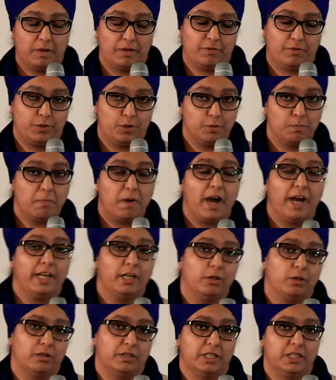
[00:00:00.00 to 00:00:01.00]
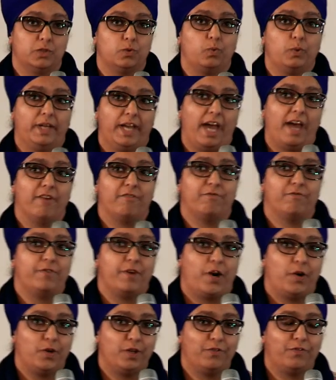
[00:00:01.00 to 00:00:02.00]
to my knowledge, we have
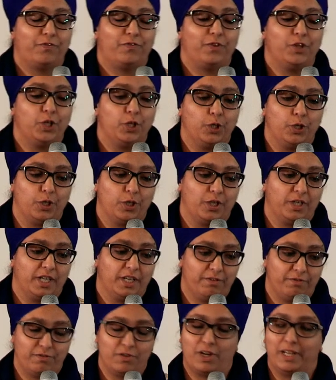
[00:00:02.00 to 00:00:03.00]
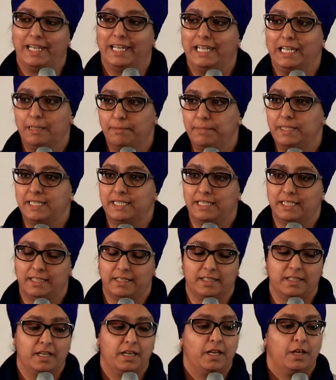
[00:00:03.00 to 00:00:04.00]
very few, if not
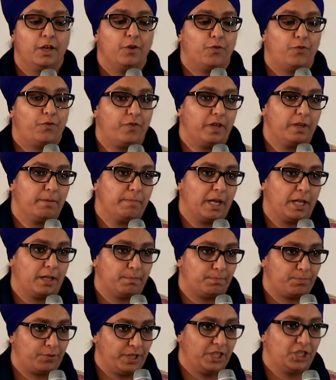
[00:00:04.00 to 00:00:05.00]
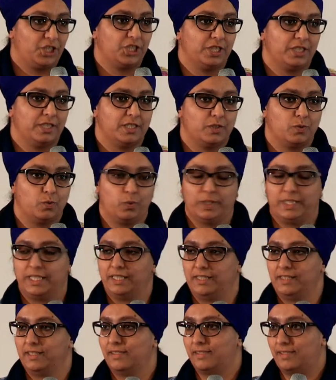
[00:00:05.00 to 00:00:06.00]
limited, female preachers
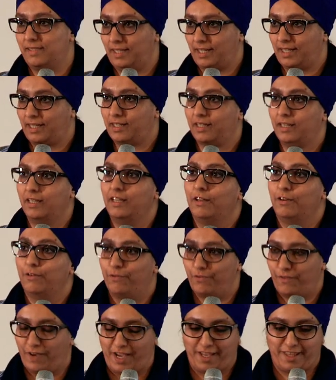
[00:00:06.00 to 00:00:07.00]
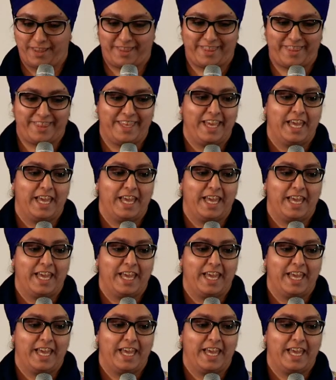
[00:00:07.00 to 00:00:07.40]
within the Sikh faith,